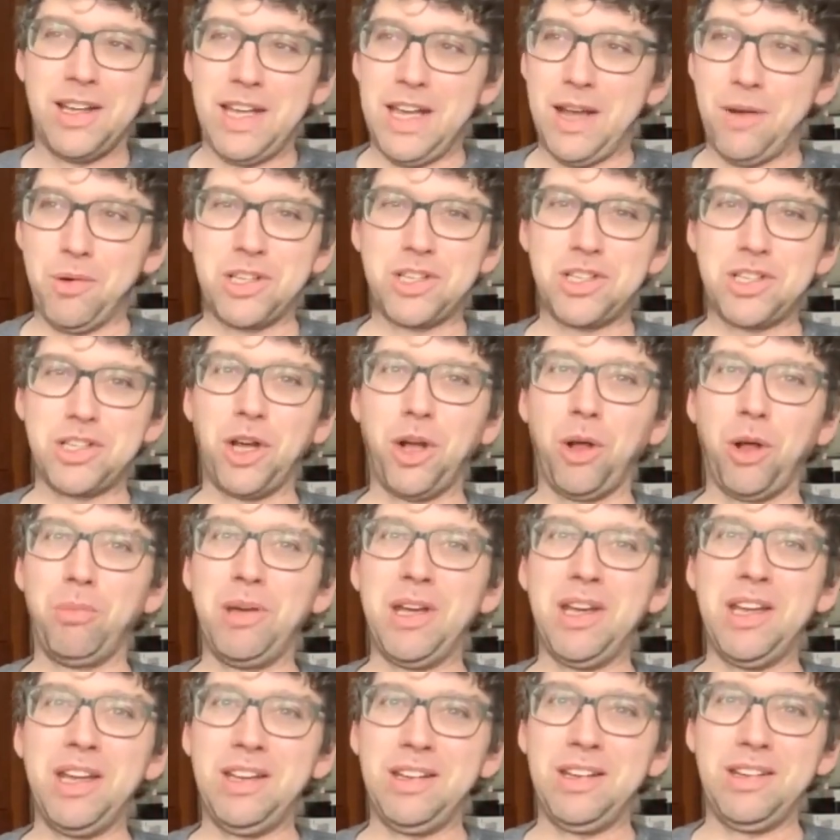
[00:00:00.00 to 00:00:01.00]
it would still
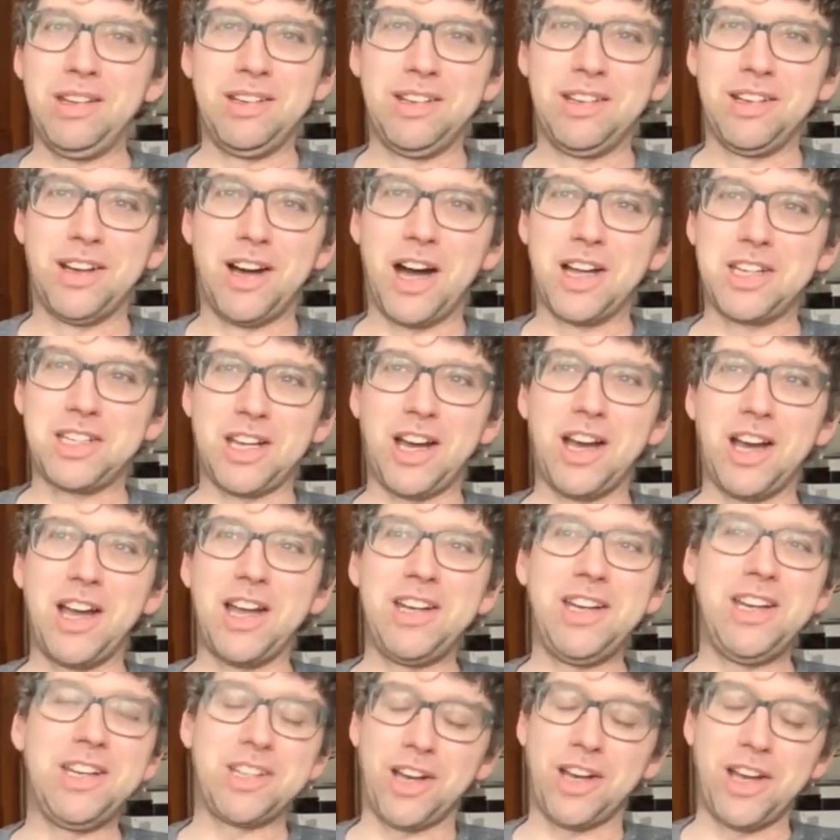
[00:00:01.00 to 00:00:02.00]
be a
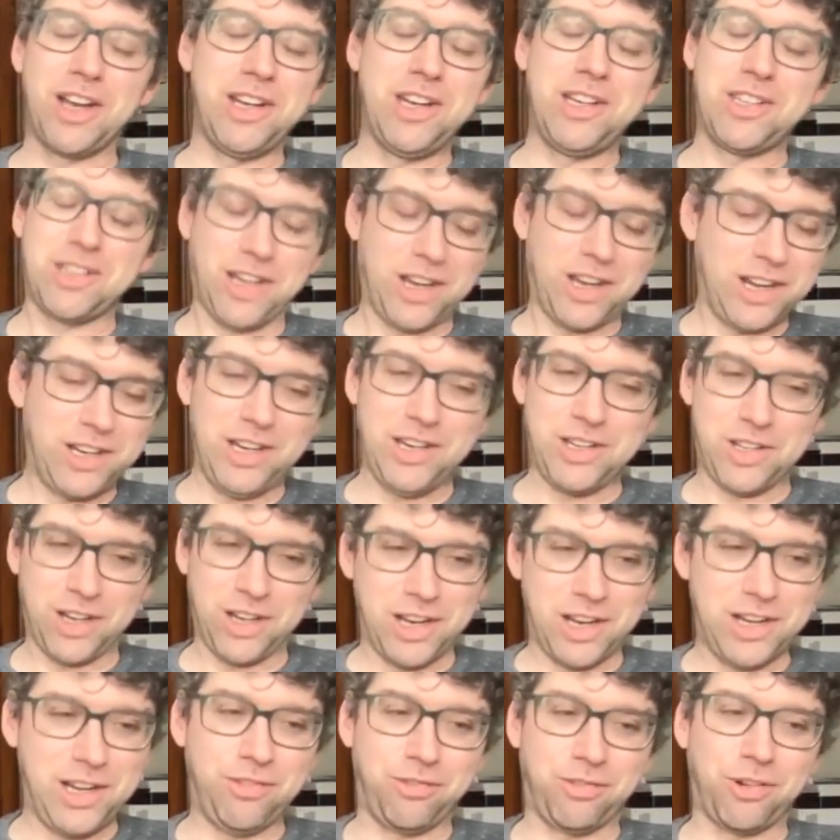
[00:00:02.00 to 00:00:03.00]
tiny, tiny, tiny,
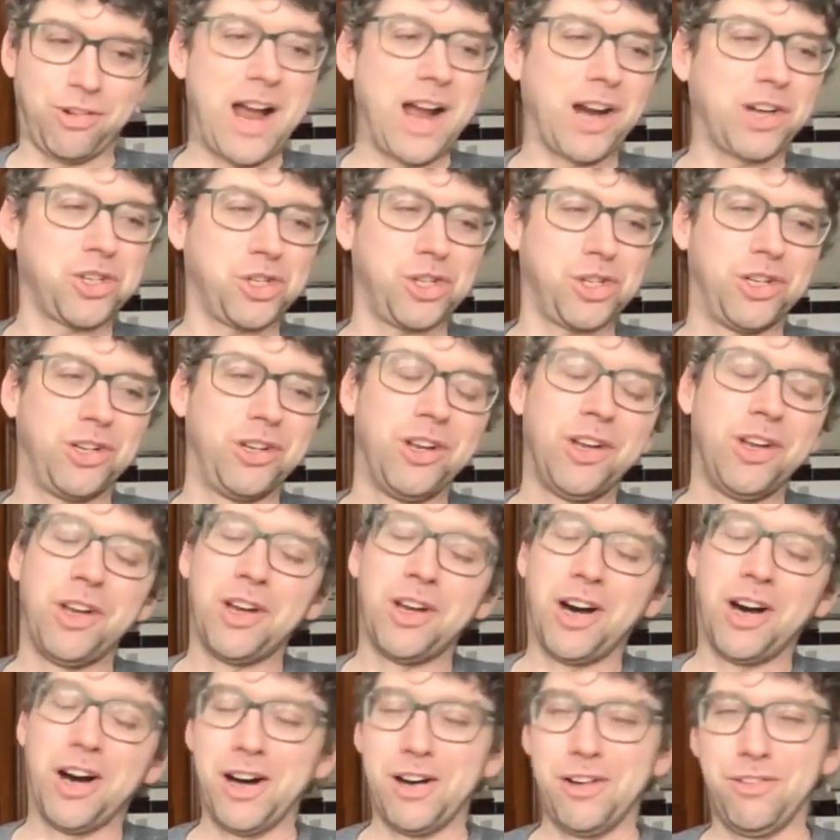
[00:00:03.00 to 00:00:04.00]
tiny fraction
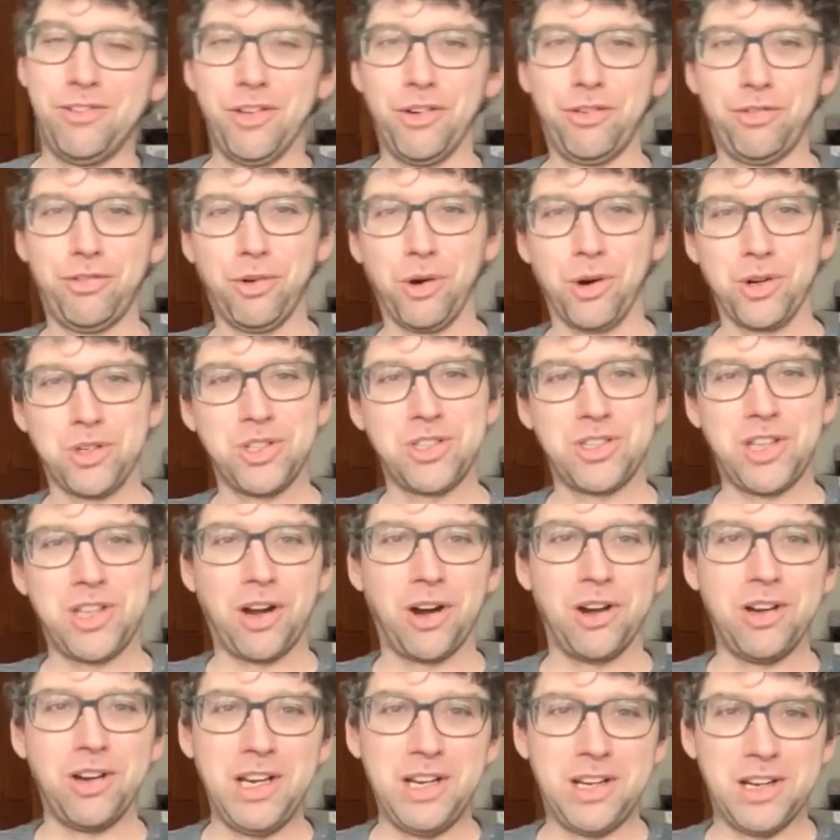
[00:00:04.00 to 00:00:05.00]
of the forces that
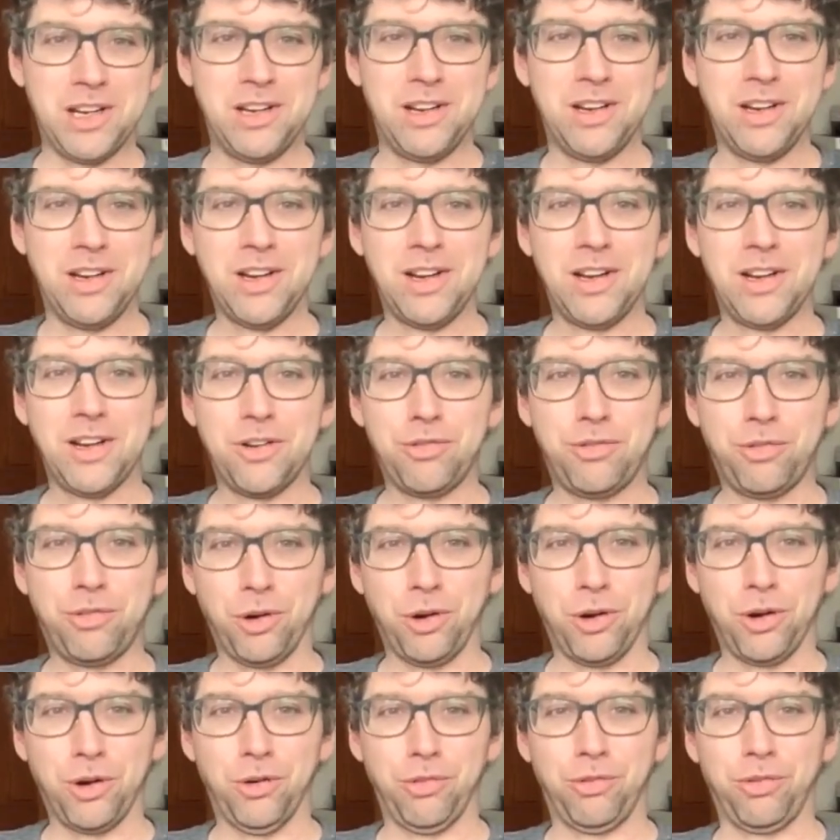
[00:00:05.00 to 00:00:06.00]
are needed
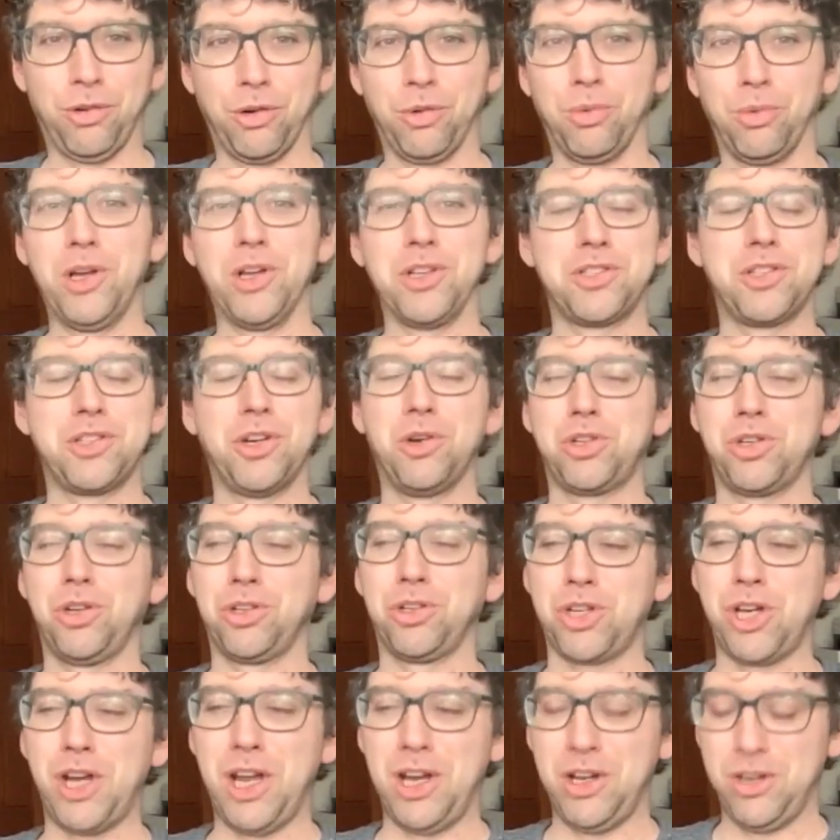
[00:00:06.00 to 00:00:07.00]
for real social
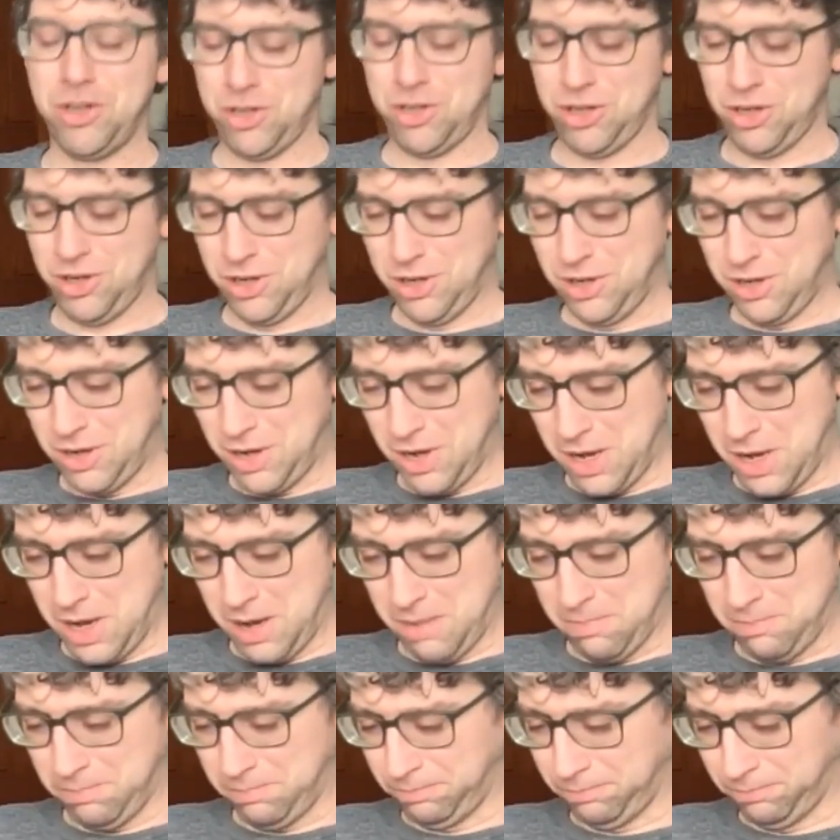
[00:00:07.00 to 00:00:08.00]
change.
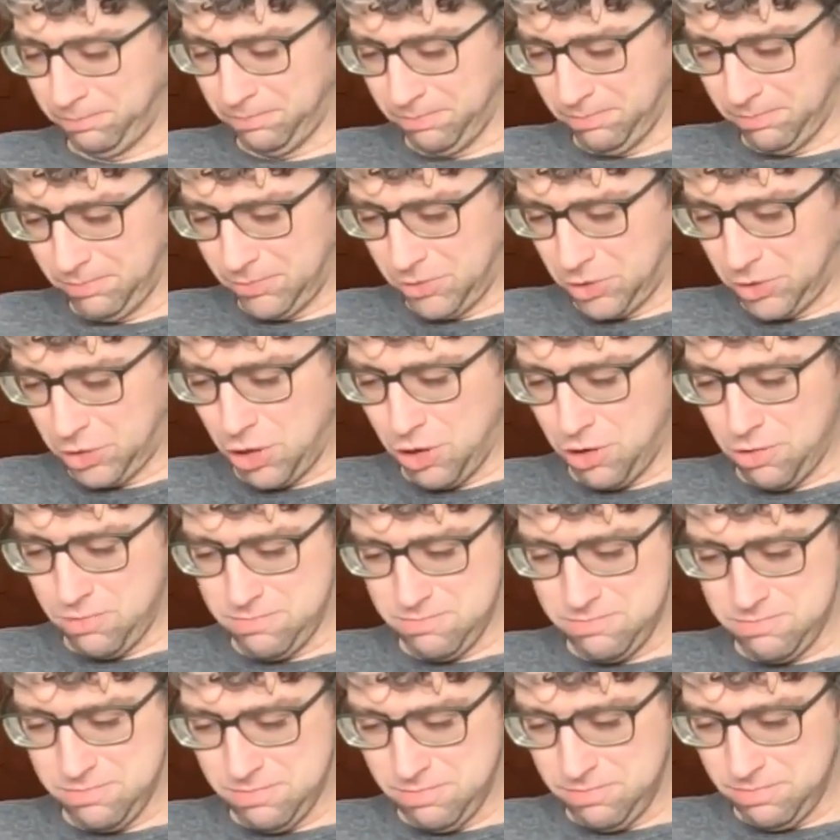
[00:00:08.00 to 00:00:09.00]
I
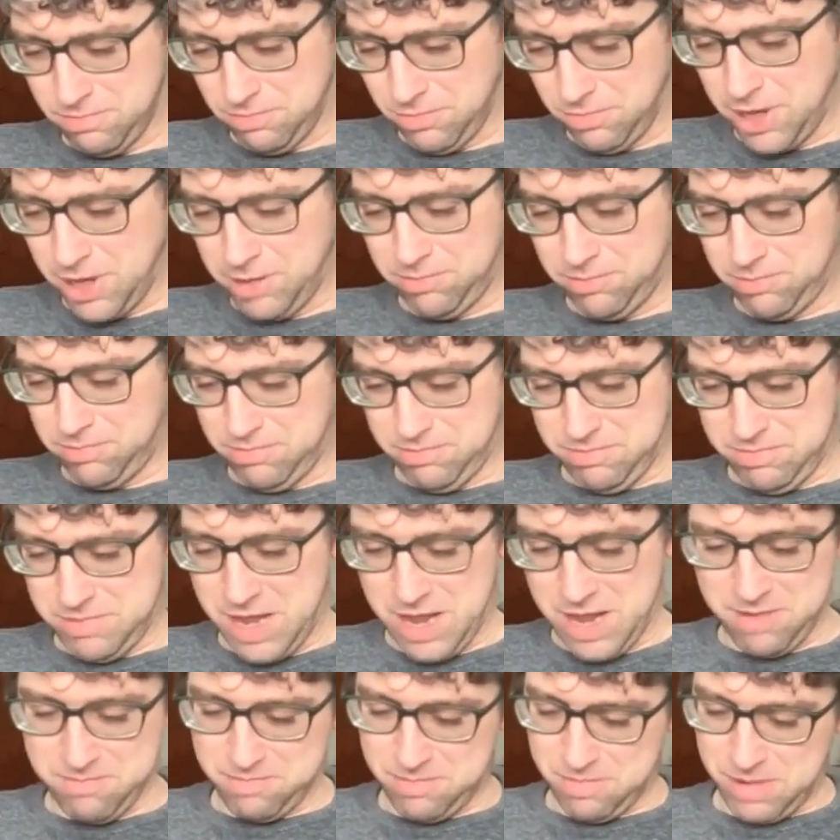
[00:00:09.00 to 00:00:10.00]

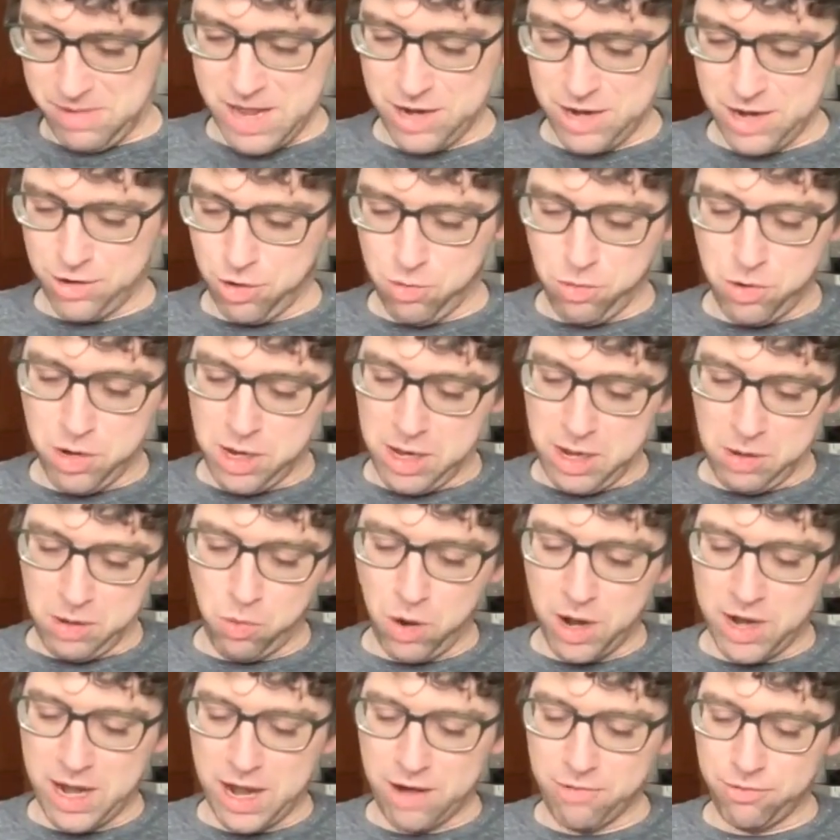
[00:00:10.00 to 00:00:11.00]
agree.
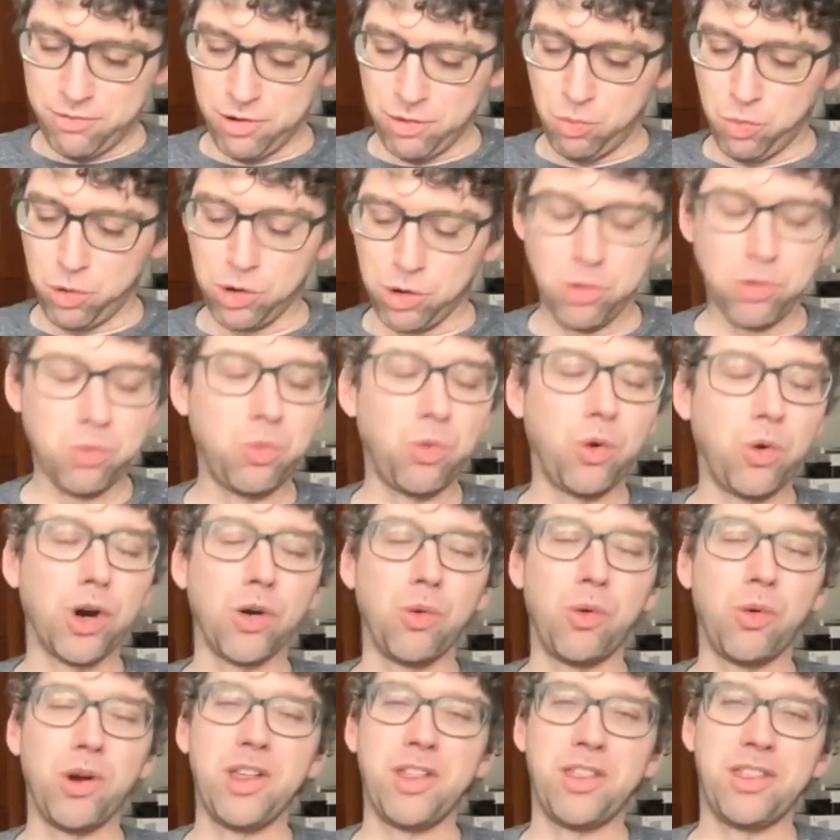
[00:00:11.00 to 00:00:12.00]

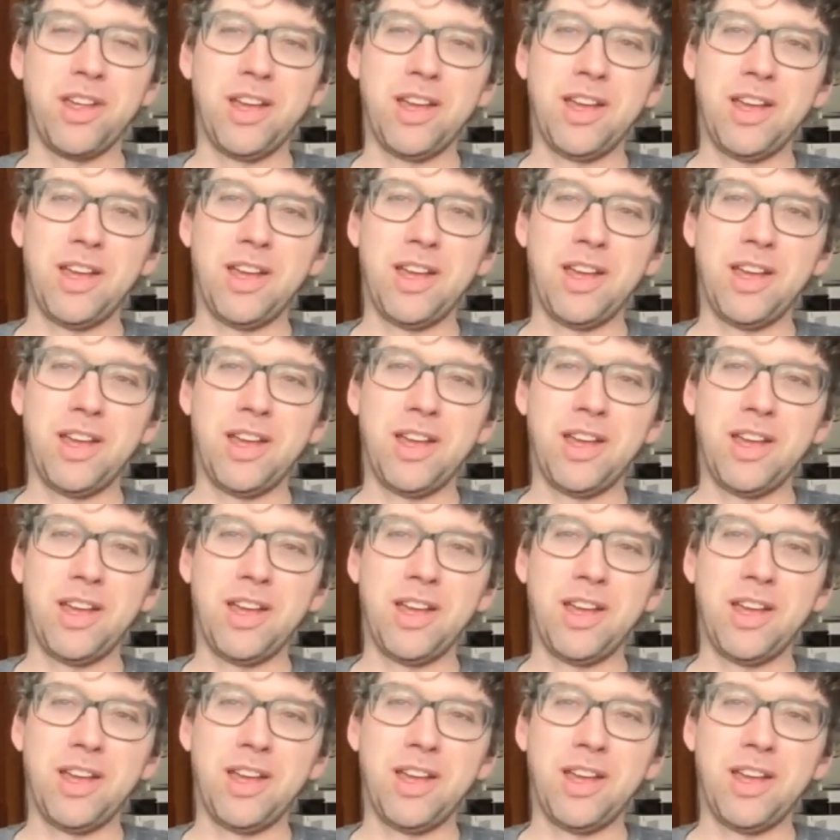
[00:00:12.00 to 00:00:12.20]
We're